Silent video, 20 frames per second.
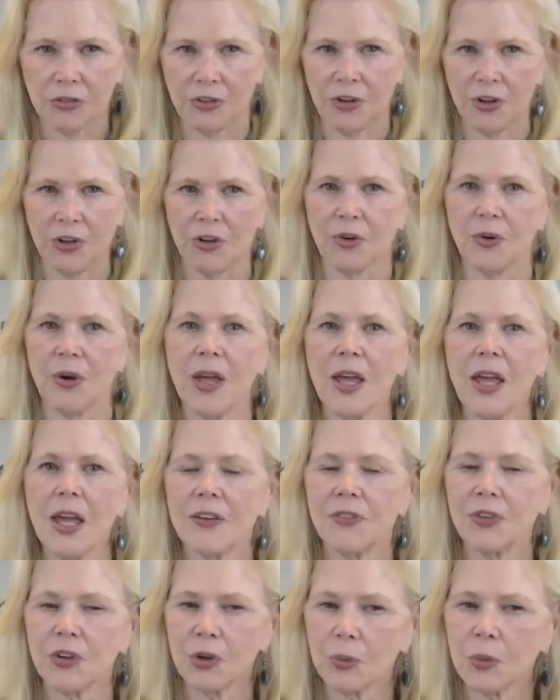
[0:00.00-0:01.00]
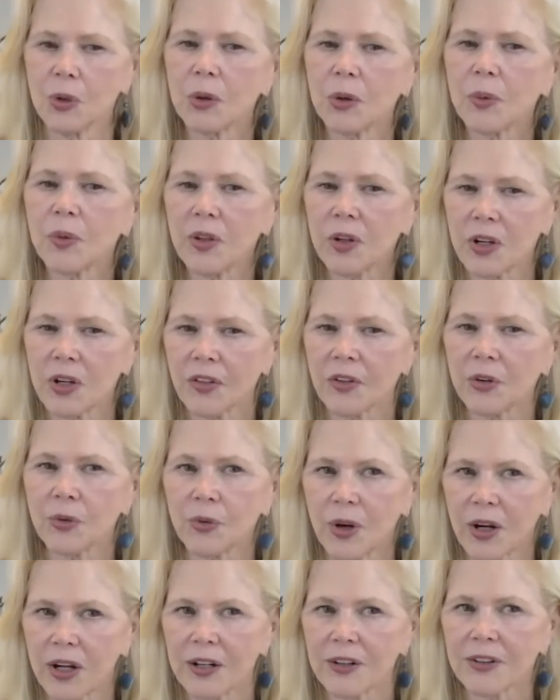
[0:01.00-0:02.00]
for you if you can work with another
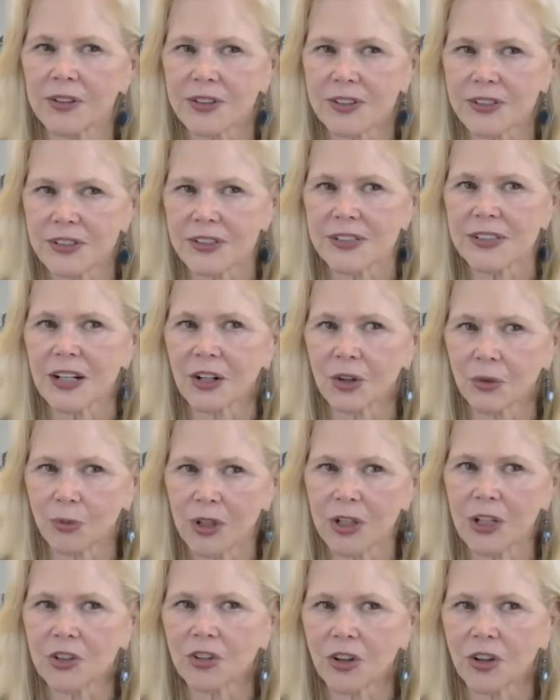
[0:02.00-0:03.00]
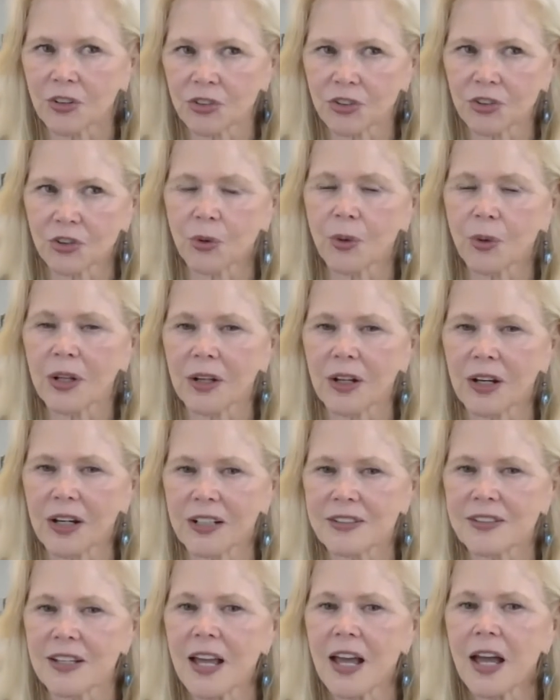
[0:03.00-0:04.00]
writer and sit down and read each other's
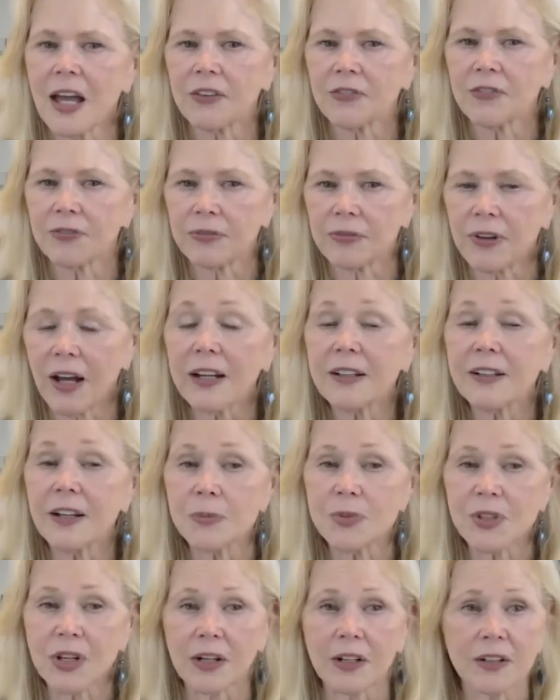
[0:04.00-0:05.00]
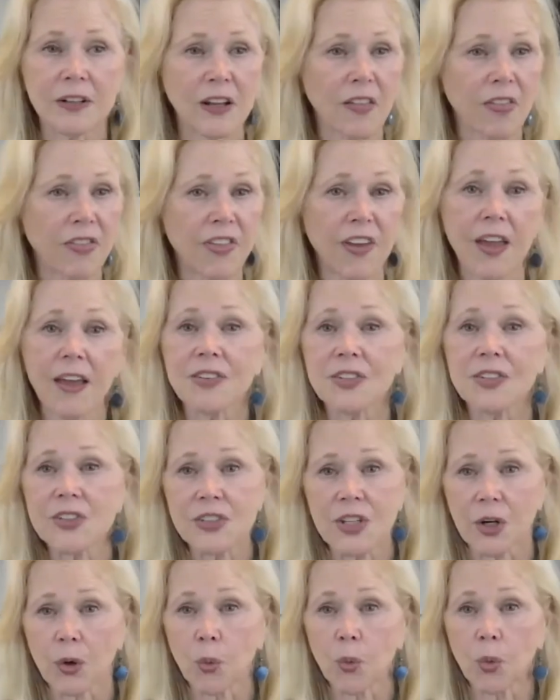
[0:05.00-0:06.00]
storylines nine times out of ten they haven't
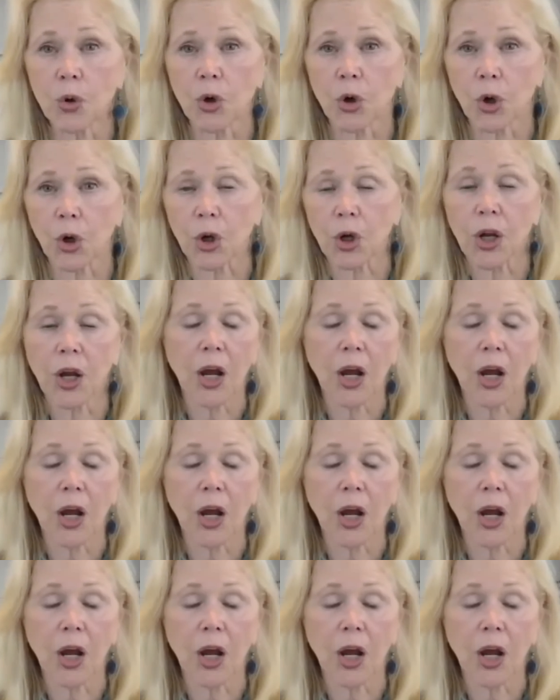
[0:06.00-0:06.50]
said a word